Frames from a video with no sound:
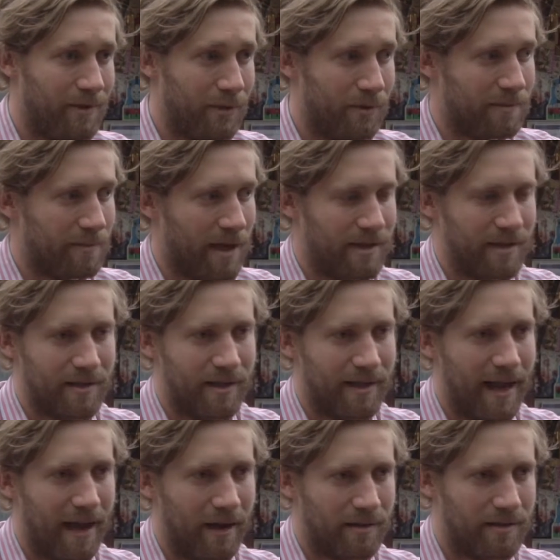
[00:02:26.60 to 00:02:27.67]
do as much as you
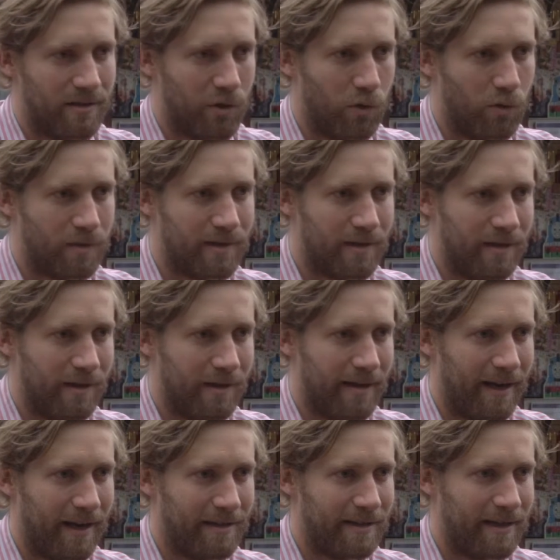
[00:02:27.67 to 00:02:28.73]
can at schools so that you can
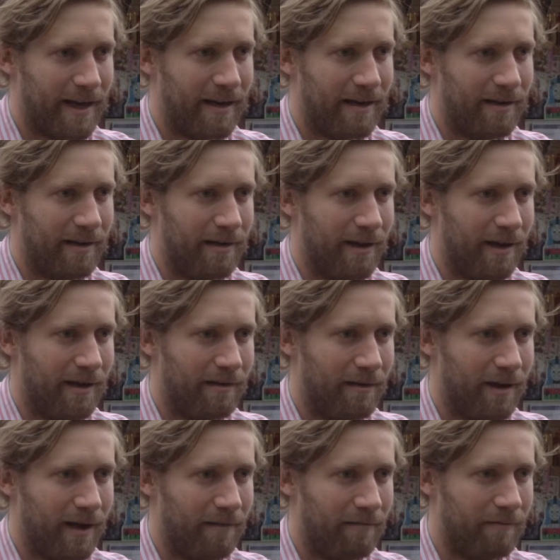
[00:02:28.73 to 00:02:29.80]
get educated and
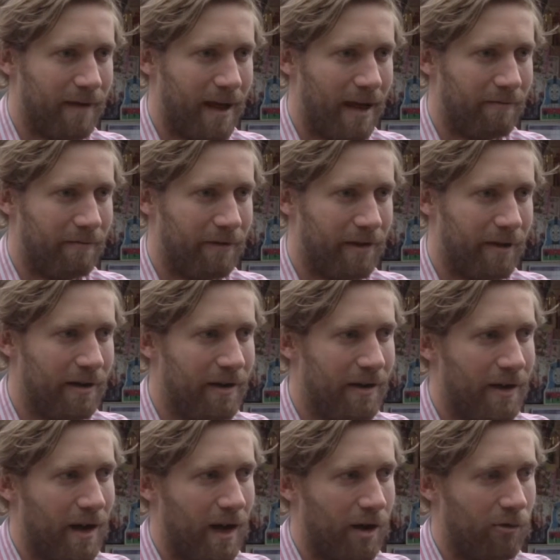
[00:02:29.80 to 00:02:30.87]
have
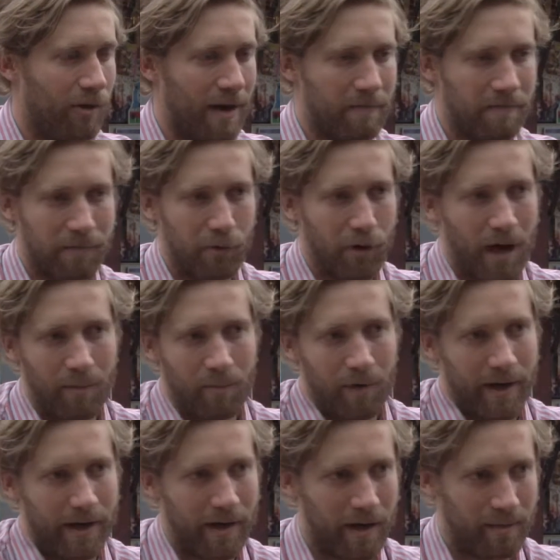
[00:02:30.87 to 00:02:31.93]
a great foot up
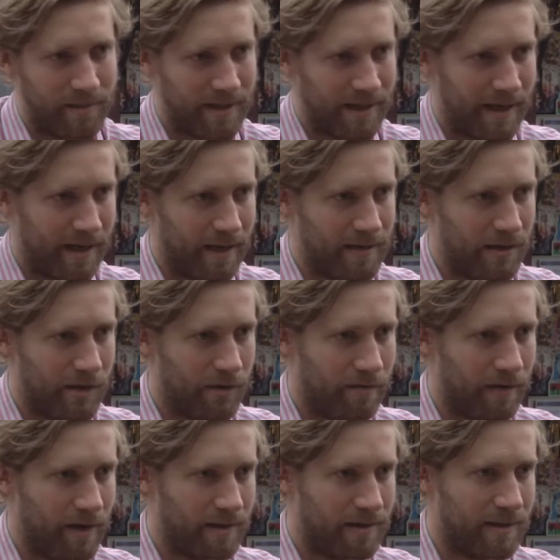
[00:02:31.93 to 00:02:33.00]
when it comes to getting into
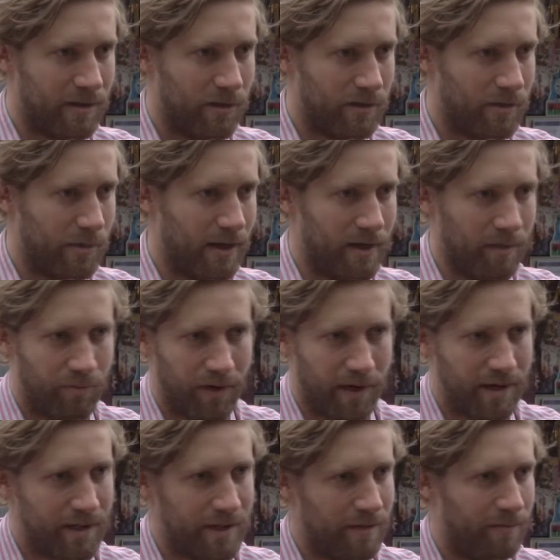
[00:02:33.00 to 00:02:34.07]
university or doing an
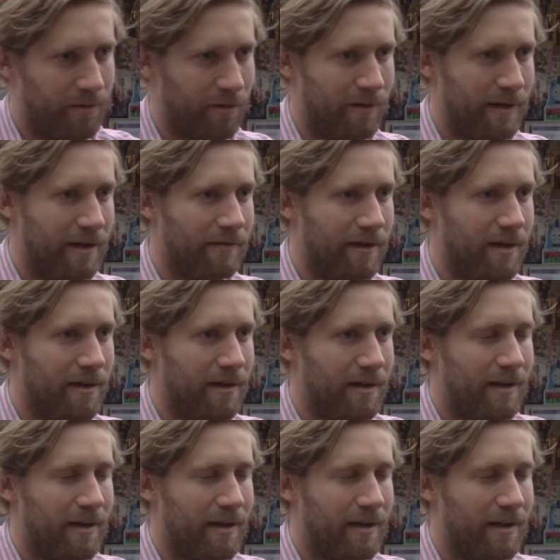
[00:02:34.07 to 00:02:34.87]
apprenticeship or whatever.